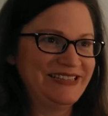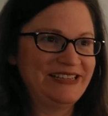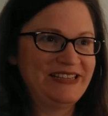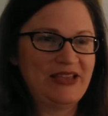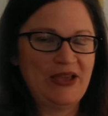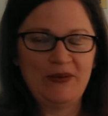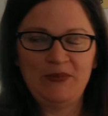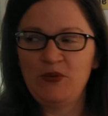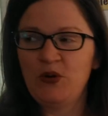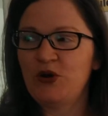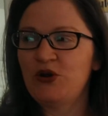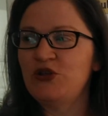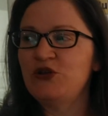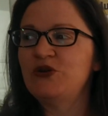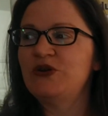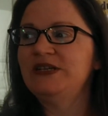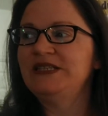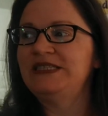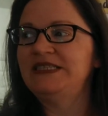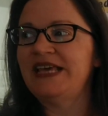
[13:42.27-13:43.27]
yep, or you
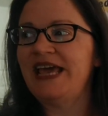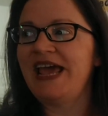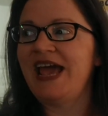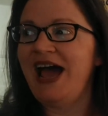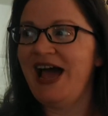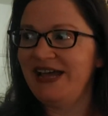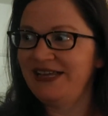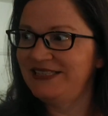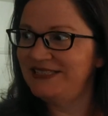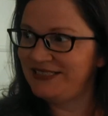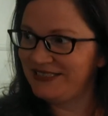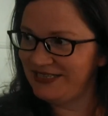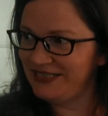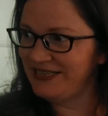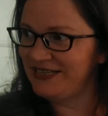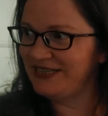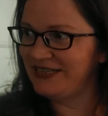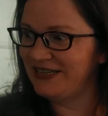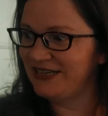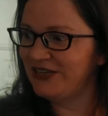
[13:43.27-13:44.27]
could say I
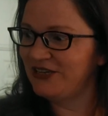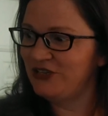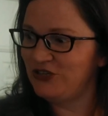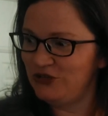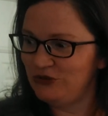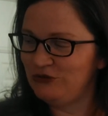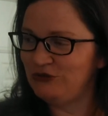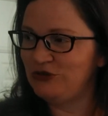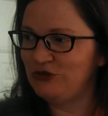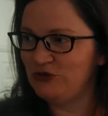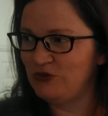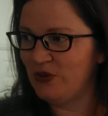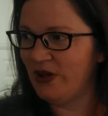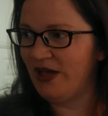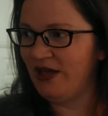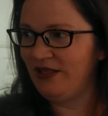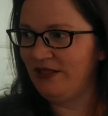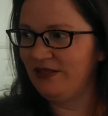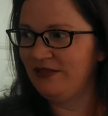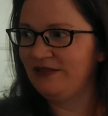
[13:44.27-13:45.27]
see you do
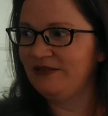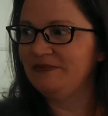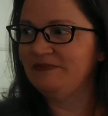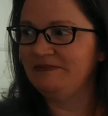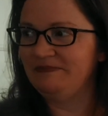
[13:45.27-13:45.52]
well.